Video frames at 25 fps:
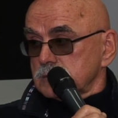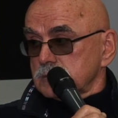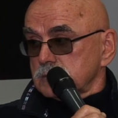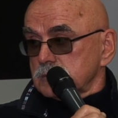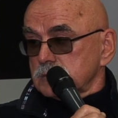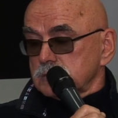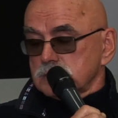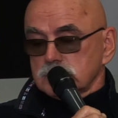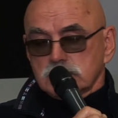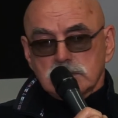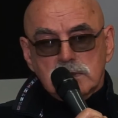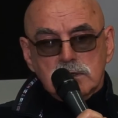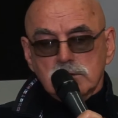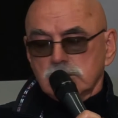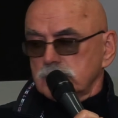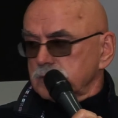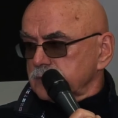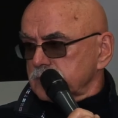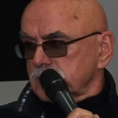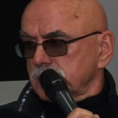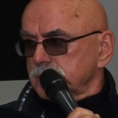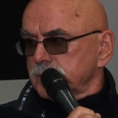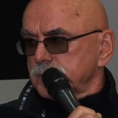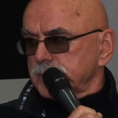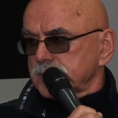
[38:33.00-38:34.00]
based
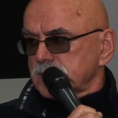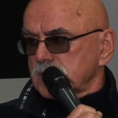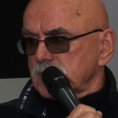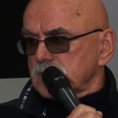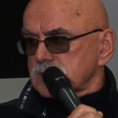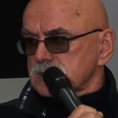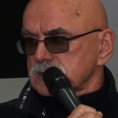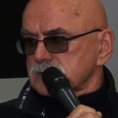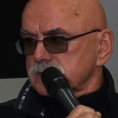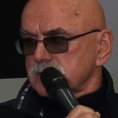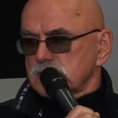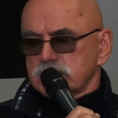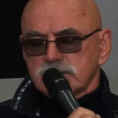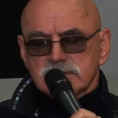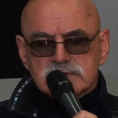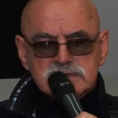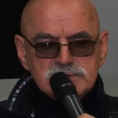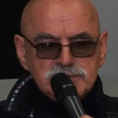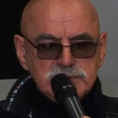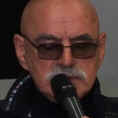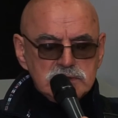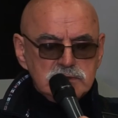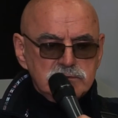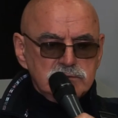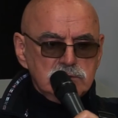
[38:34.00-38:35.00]
our project
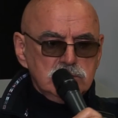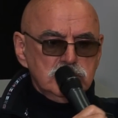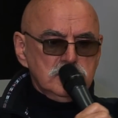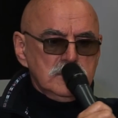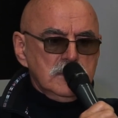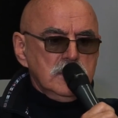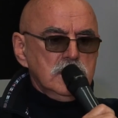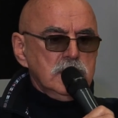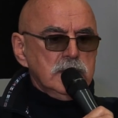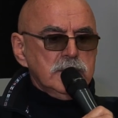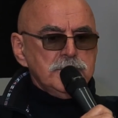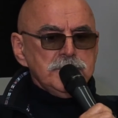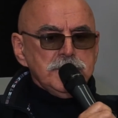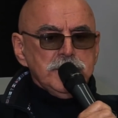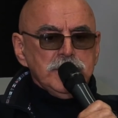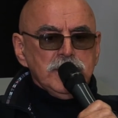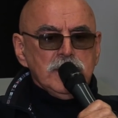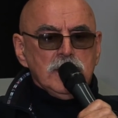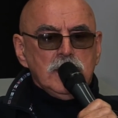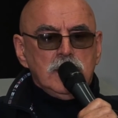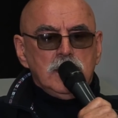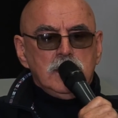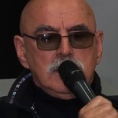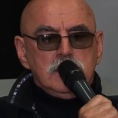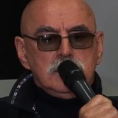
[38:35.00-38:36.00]
on
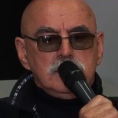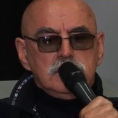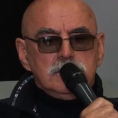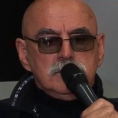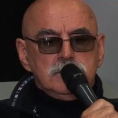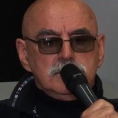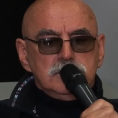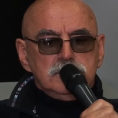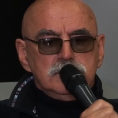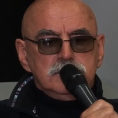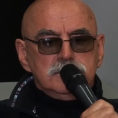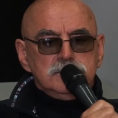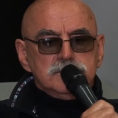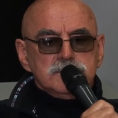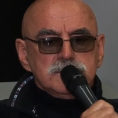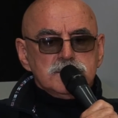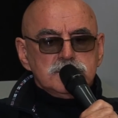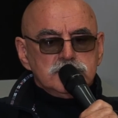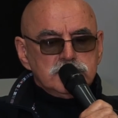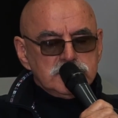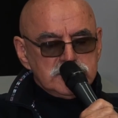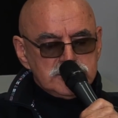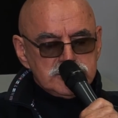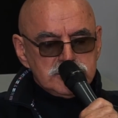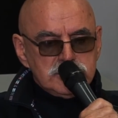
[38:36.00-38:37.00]
that of
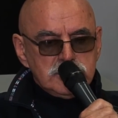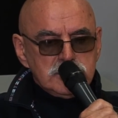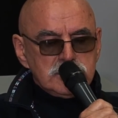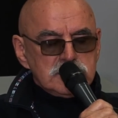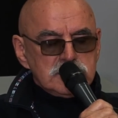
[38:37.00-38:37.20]
Podil